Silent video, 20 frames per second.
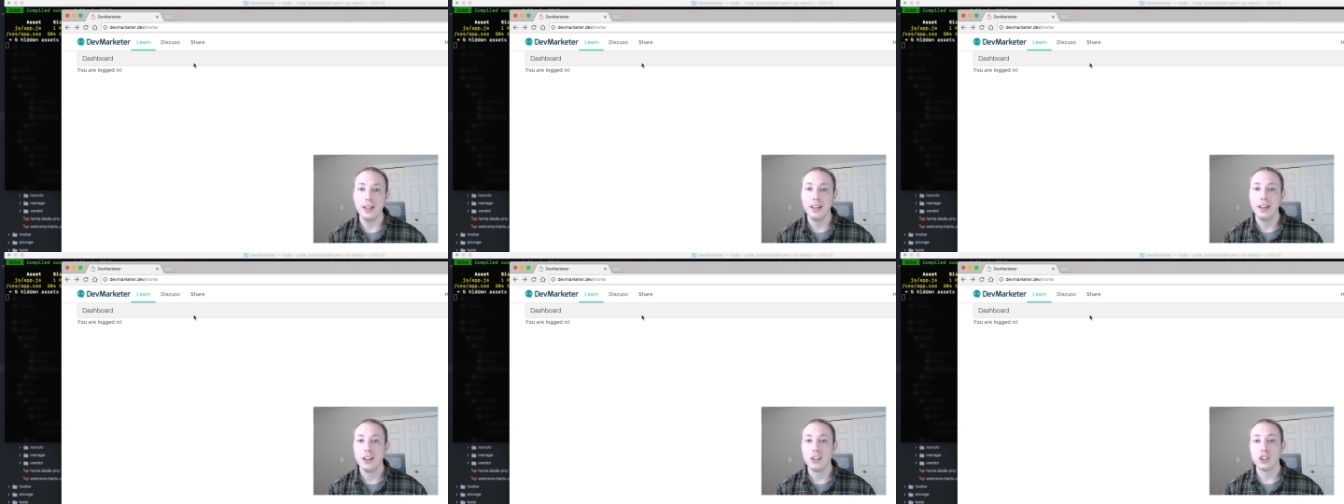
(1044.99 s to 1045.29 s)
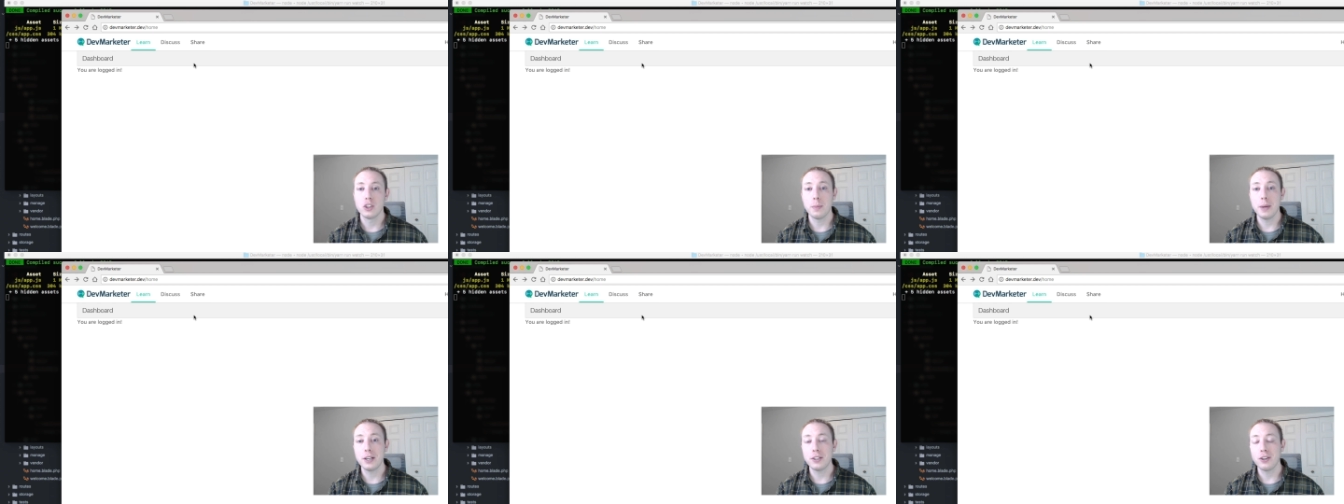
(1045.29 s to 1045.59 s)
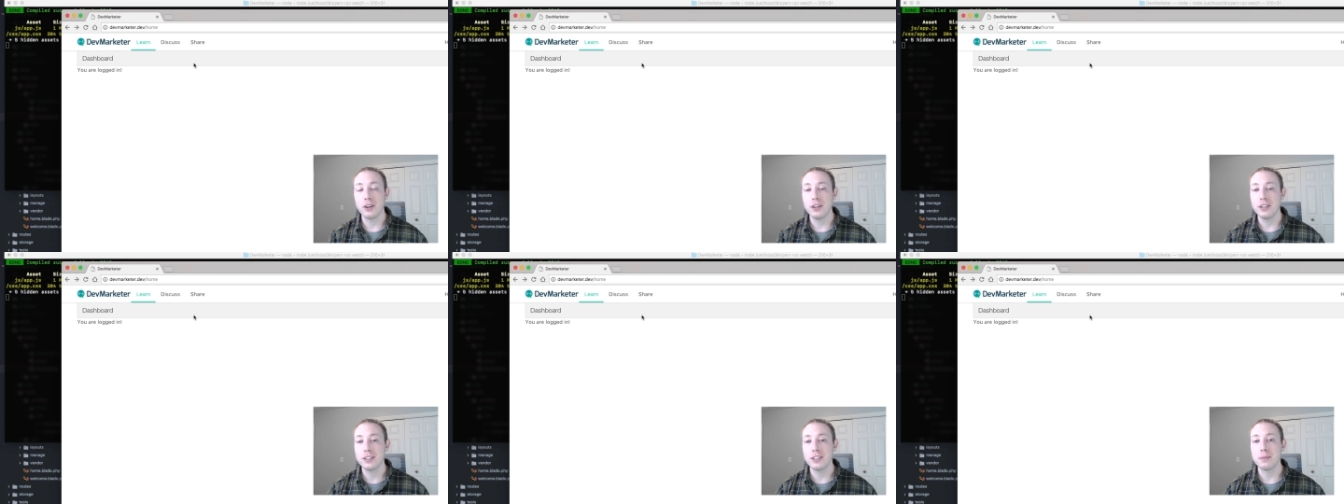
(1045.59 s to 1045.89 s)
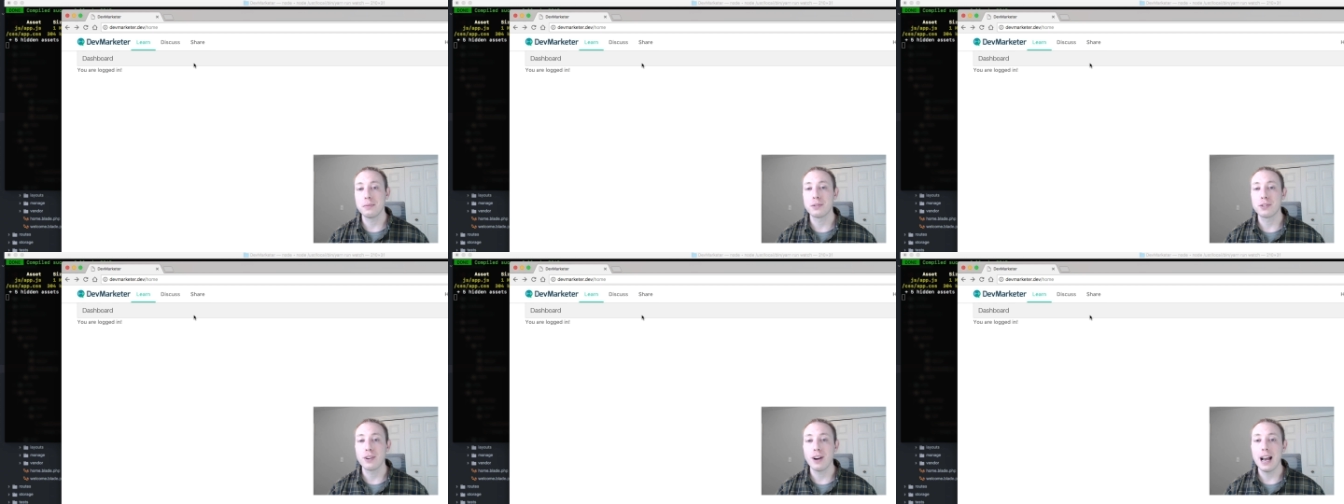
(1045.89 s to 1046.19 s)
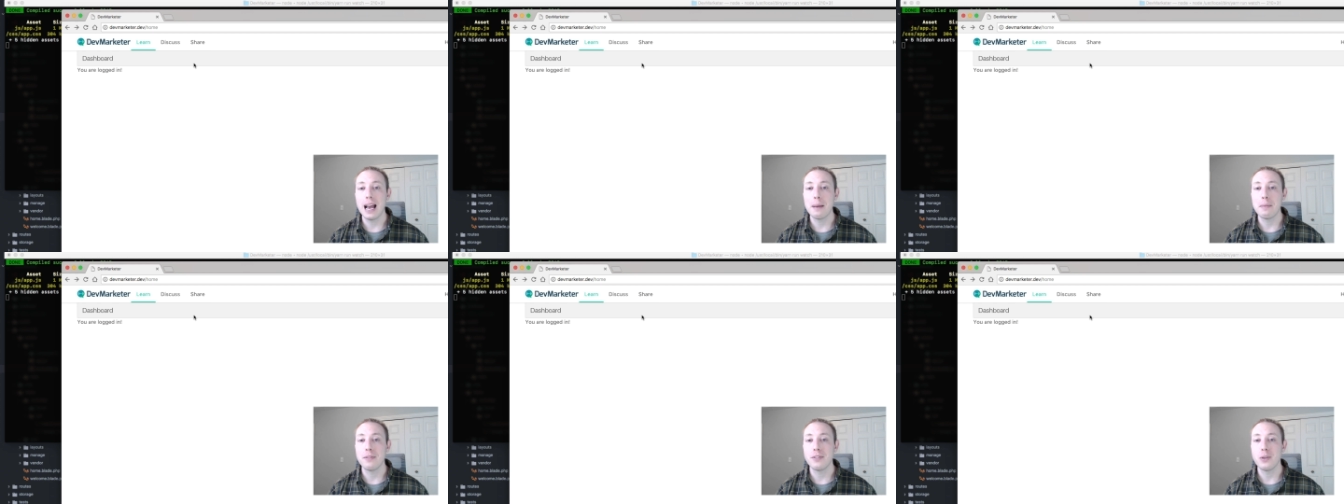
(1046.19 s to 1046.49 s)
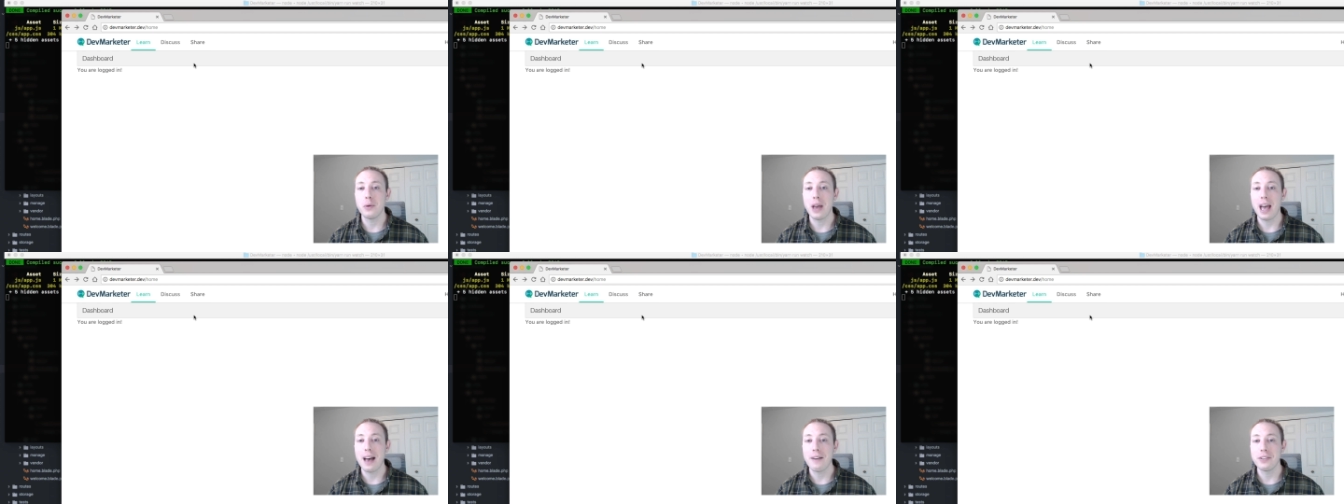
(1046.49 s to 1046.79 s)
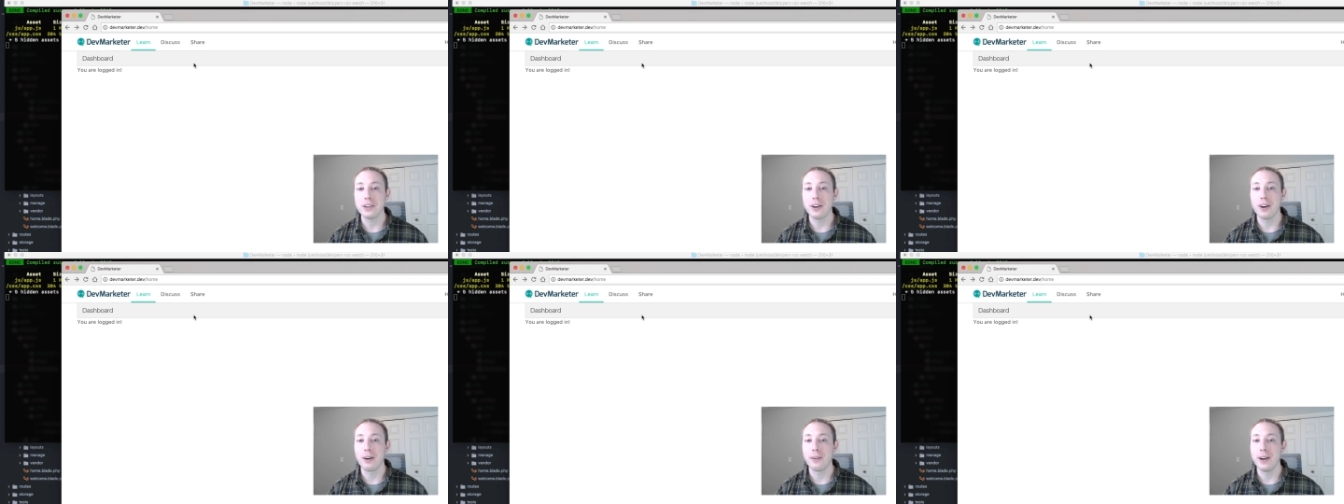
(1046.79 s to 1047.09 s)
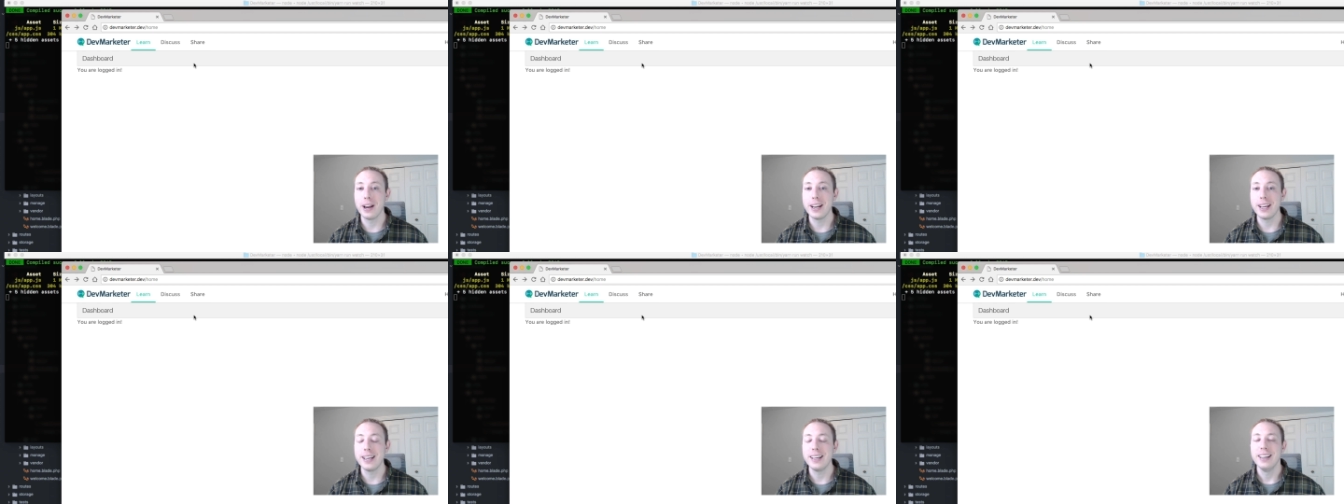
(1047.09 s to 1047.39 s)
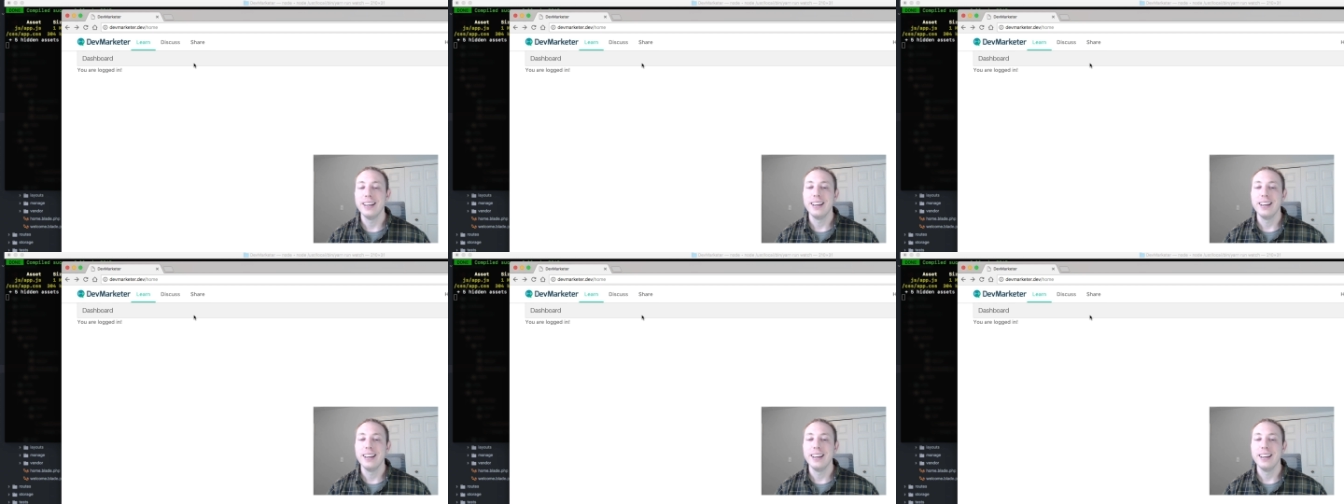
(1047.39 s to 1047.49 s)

So make sure to subscribe if you haven't already.